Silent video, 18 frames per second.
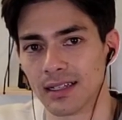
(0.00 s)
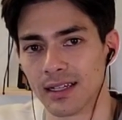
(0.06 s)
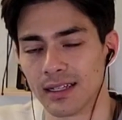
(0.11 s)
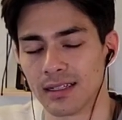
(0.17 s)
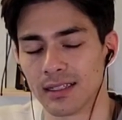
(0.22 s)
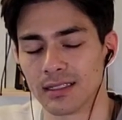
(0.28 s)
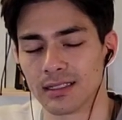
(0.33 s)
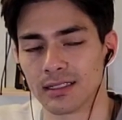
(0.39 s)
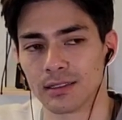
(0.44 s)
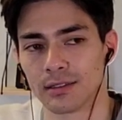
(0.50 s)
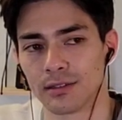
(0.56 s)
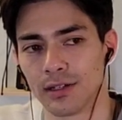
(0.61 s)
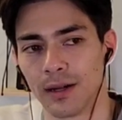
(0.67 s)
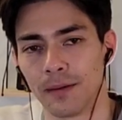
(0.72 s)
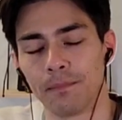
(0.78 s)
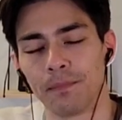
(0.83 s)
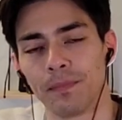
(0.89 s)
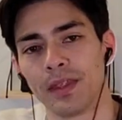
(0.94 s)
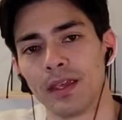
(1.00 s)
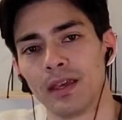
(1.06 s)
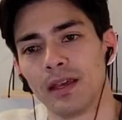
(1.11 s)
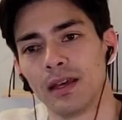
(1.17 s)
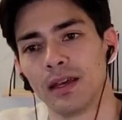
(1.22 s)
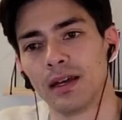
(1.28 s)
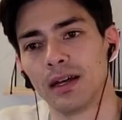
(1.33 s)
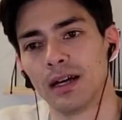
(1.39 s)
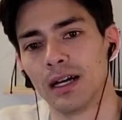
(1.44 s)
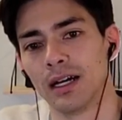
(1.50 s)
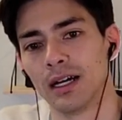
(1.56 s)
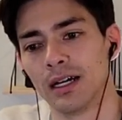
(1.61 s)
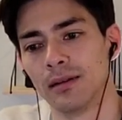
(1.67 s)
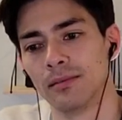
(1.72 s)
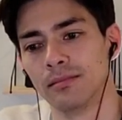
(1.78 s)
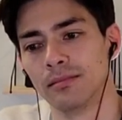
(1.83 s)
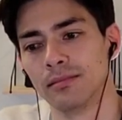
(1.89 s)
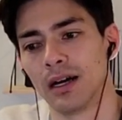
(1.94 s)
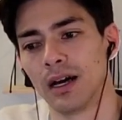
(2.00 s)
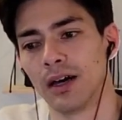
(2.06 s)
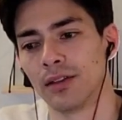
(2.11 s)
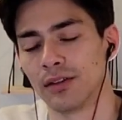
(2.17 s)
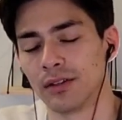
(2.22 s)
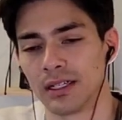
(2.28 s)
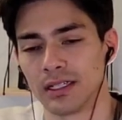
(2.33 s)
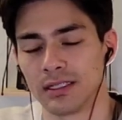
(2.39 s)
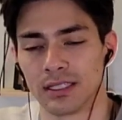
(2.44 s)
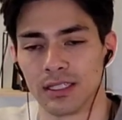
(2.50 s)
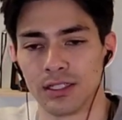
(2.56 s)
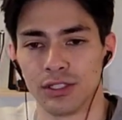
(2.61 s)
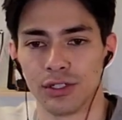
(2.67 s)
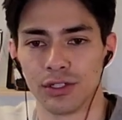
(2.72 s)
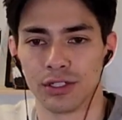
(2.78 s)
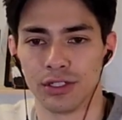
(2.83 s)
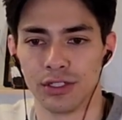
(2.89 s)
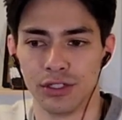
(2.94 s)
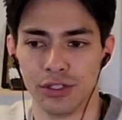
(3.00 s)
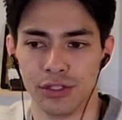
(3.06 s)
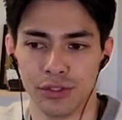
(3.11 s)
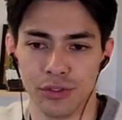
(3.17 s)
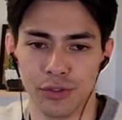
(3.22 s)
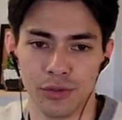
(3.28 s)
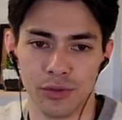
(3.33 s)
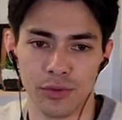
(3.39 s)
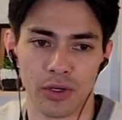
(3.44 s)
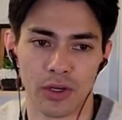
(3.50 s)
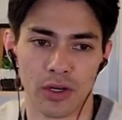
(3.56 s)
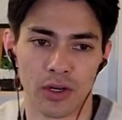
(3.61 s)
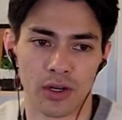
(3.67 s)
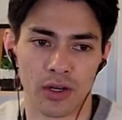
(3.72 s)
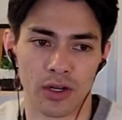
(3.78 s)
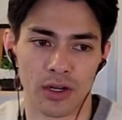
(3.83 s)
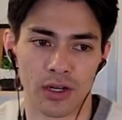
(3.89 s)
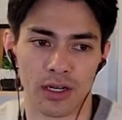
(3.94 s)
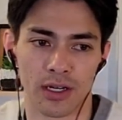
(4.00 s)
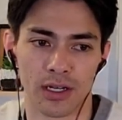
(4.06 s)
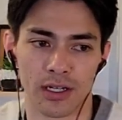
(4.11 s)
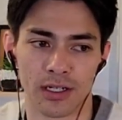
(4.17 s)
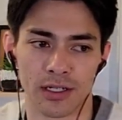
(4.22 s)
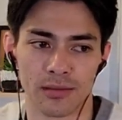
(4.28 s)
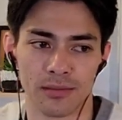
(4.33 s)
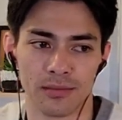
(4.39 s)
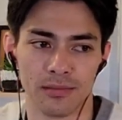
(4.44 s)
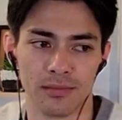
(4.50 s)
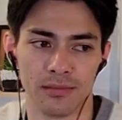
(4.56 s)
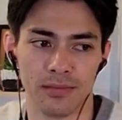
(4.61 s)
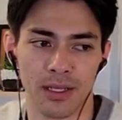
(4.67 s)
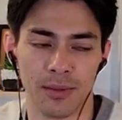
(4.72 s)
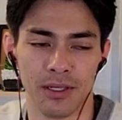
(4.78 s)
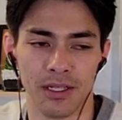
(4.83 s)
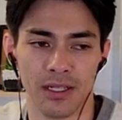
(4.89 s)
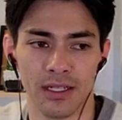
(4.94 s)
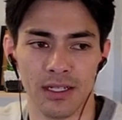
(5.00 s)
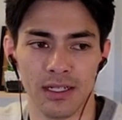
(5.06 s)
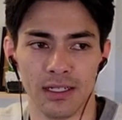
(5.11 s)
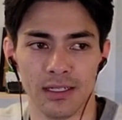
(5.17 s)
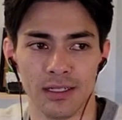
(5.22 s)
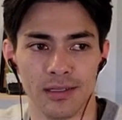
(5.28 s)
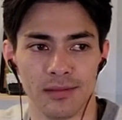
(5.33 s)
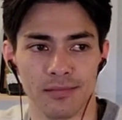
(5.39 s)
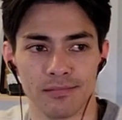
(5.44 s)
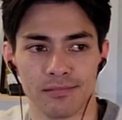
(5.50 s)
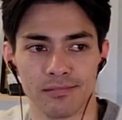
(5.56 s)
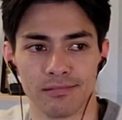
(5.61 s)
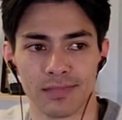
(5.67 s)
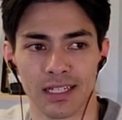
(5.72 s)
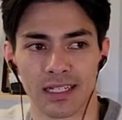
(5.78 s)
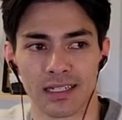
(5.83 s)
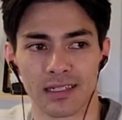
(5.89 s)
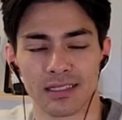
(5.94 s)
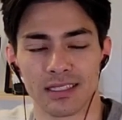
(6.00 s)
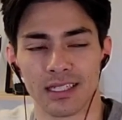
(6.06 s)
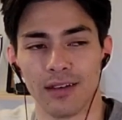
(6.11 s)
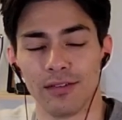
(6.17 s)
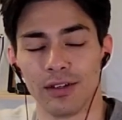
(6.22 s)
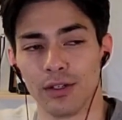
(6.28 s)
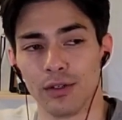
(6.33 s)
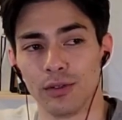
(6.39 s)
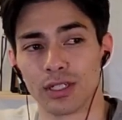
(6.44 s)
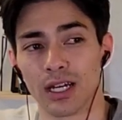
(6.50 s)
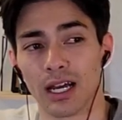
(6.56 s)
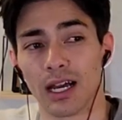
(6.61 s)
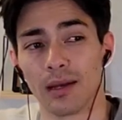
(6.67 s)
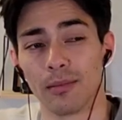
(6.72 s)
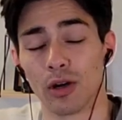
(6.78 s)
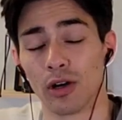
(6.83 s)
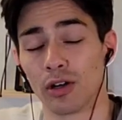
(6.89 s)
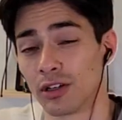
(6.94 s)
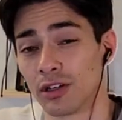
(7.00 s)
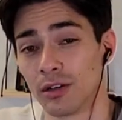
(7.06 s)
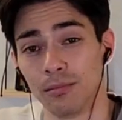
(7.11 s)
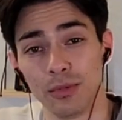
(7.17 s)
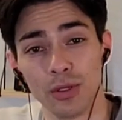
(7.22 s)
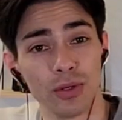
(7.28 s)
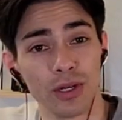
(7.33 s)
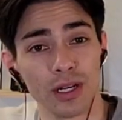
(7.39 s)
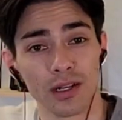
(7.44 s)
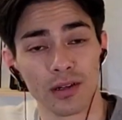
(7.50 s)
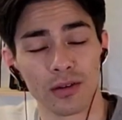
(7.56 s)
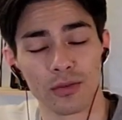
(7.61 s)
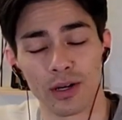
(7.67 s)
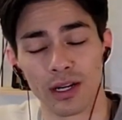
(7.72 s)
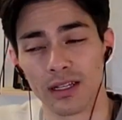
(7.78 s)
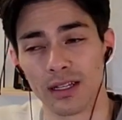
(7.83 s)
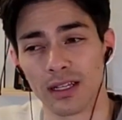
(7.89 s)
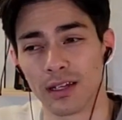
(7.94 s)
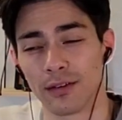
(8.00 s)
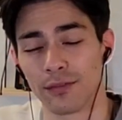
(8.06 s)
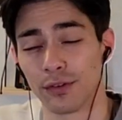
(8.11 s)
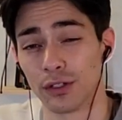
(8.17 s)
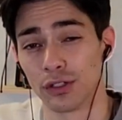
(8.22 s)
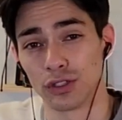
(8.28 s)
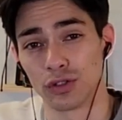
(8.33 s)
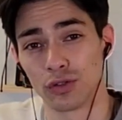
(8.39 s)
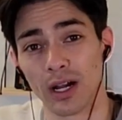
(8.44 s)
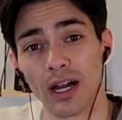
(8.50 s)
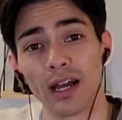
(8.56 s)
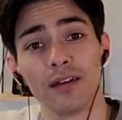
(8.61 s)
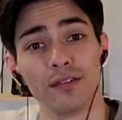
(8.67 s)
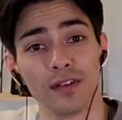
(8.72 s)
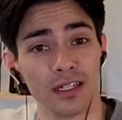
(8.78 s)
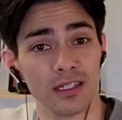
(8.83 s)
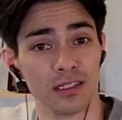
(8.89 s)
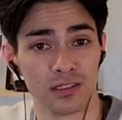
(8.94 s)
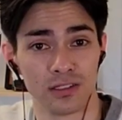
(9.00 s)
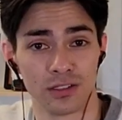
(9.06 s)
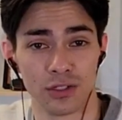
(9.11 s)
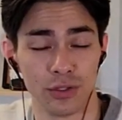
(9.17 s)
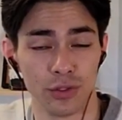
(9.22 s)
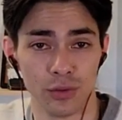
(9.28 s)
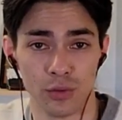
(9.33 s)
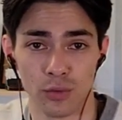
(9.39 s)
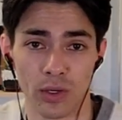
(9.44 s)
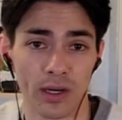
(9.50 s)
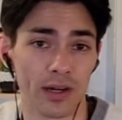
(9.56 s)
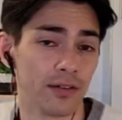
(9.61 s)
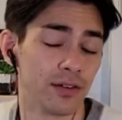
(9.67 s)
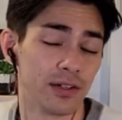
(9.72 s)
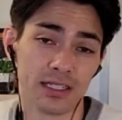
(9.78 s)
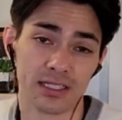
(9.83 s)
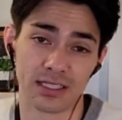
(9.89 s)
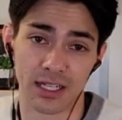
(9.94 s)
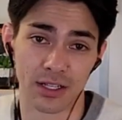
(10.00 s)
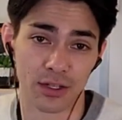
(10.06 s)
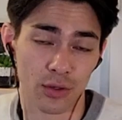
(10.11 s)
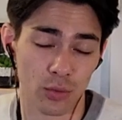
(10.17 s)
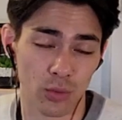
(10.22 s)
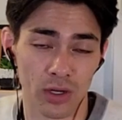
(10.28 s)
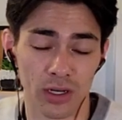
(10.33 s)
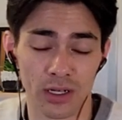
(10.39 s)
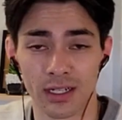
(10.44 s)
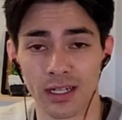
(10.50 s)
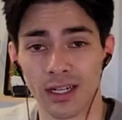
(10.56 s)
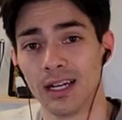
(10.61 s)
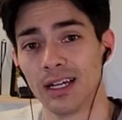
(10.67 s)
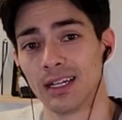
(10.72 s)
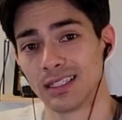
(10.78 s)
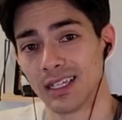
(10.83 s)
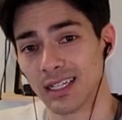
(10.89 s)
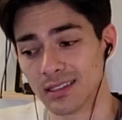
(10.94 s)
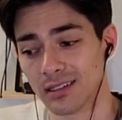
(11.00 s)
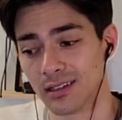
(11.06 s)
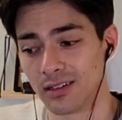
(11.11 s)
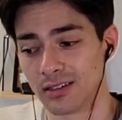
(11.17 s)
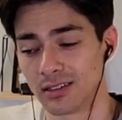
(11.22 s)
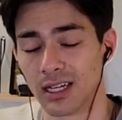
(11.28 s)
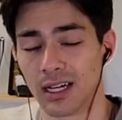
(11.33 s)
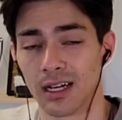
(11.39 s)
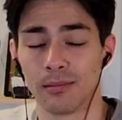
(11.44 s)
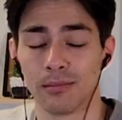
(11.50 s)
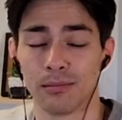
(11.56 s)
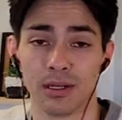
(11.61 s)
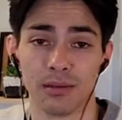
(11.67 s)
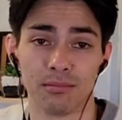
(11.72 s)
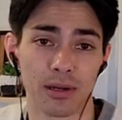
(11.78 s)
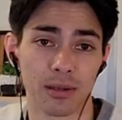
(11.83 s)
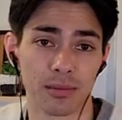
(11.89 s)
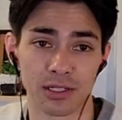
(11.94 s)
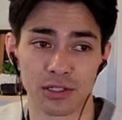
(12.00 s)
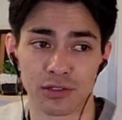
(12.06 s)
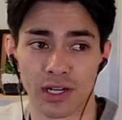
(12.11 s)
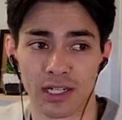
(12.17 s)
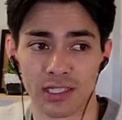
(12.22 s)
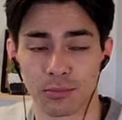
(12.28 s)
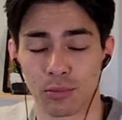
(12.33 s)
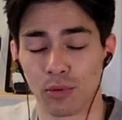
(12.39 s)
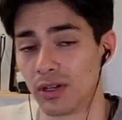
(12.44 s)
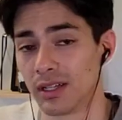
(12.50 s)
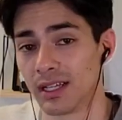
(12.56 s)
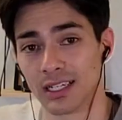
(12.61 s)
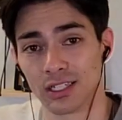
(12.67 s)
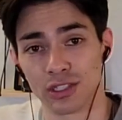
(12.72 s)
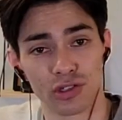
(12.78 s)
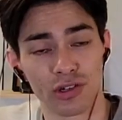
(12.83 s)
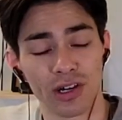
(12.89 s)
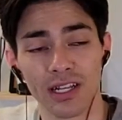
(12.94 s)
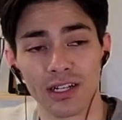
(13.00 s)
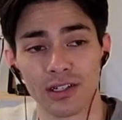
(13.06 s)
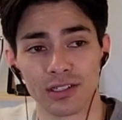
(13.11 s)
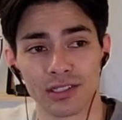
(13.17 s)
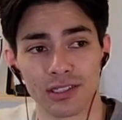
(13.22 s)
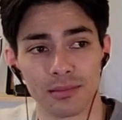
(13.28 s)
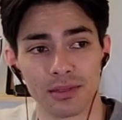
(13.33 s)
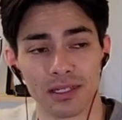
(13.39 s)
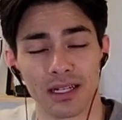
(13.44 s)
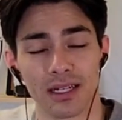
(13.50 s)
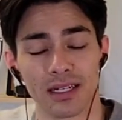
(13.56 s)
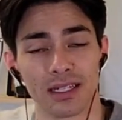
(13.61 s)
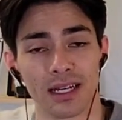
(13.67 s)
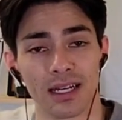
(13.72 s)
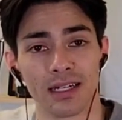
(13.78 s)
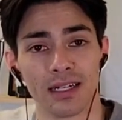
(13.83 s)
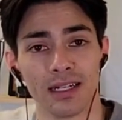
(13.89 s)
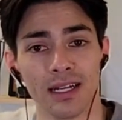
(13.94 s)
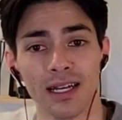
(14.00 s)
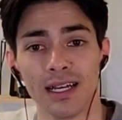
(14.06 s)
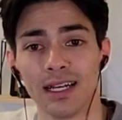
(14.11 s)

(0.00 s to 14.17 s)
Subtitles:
like this, right? Other things that you can do are maybe like saving you time on commuting, right? Like if your drive into wherever it is that you work takes a long time, but public transport like a train or something like that